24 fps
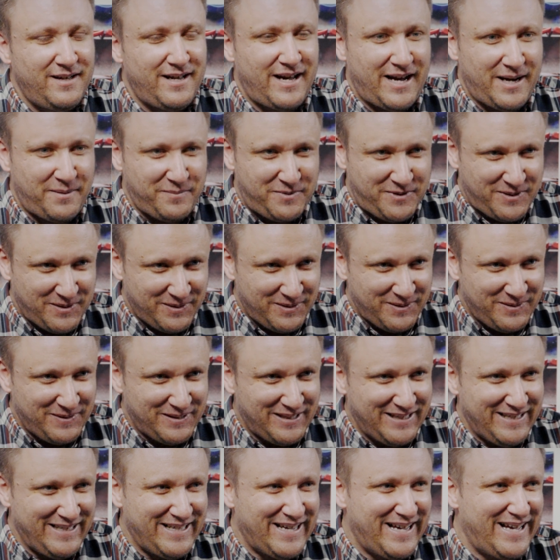
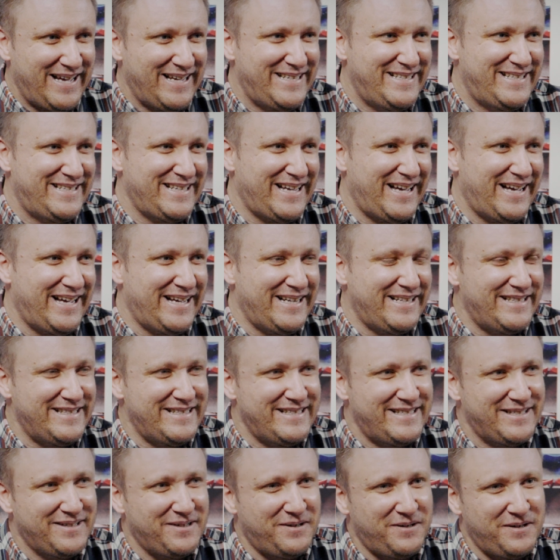Absolutely, yes.
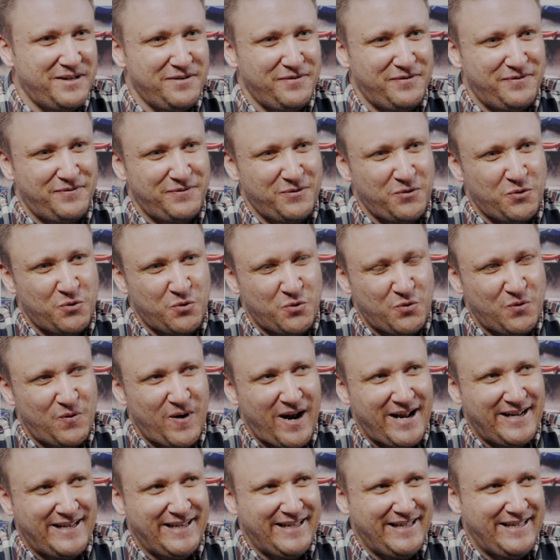And I've
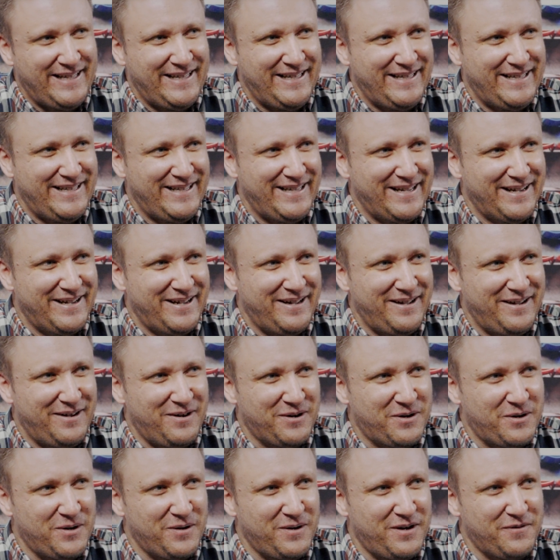
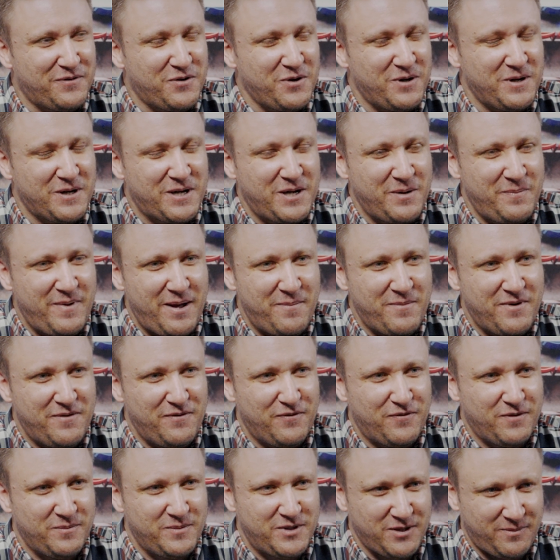got a
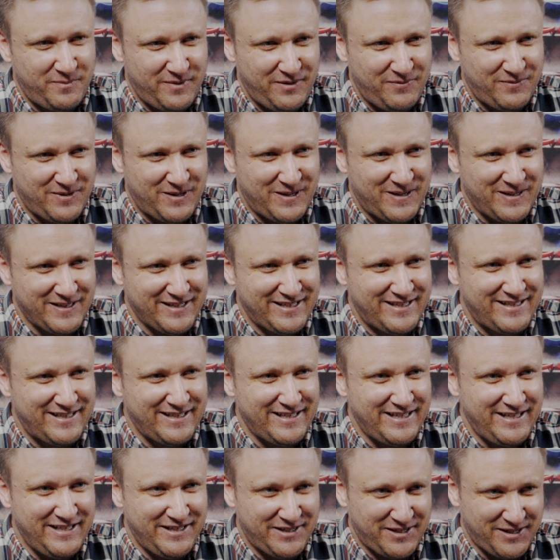commitment from Tommy Rance
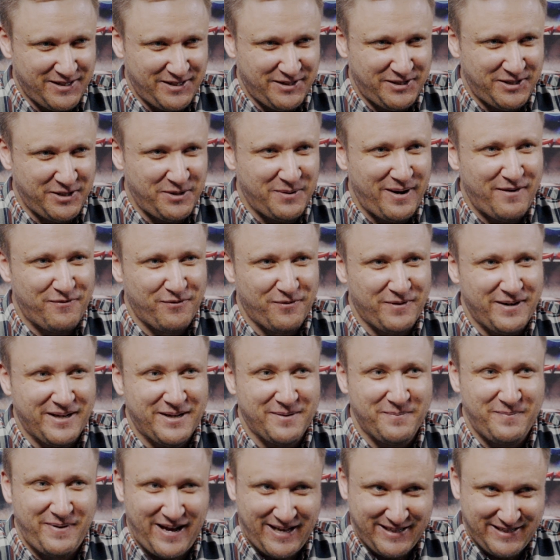that he's going to do every
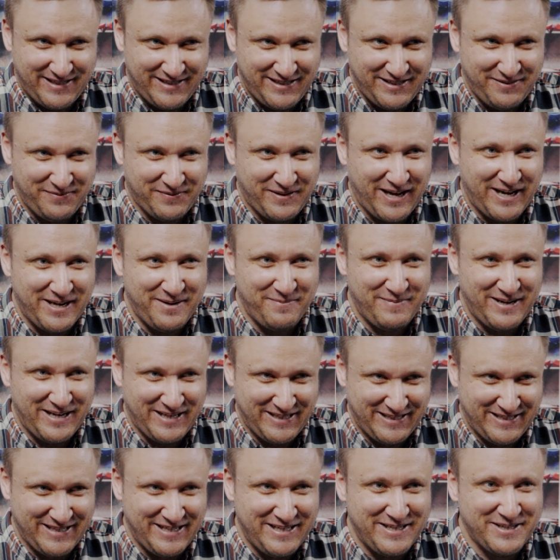competitive game
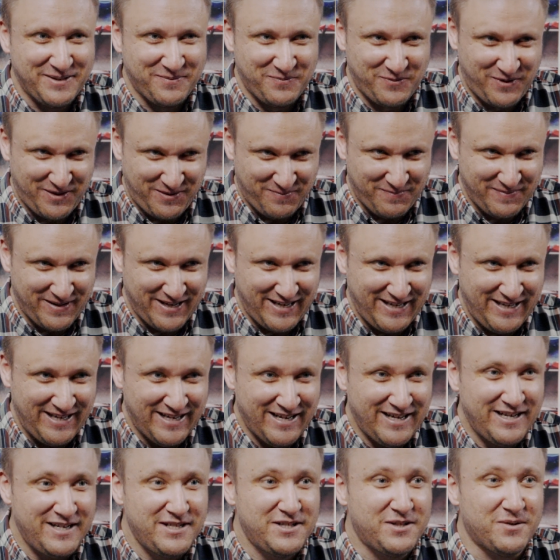next season with me.
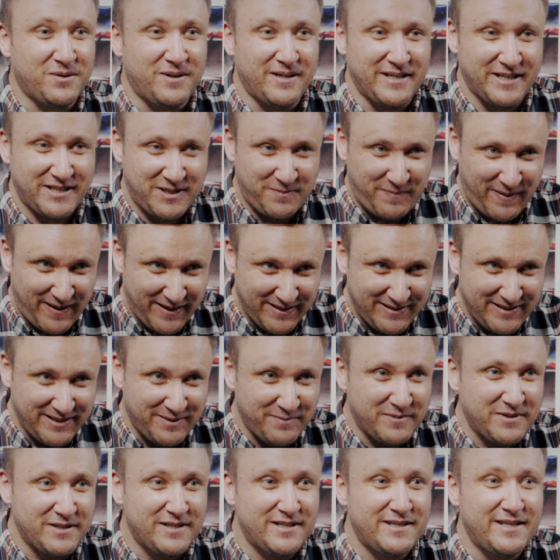So I expect
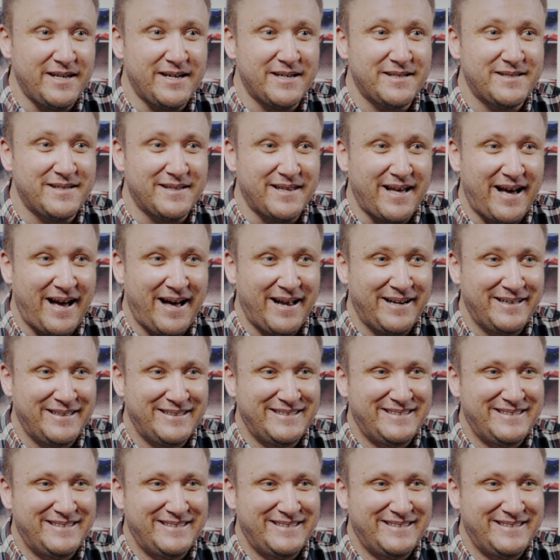him to stick to that.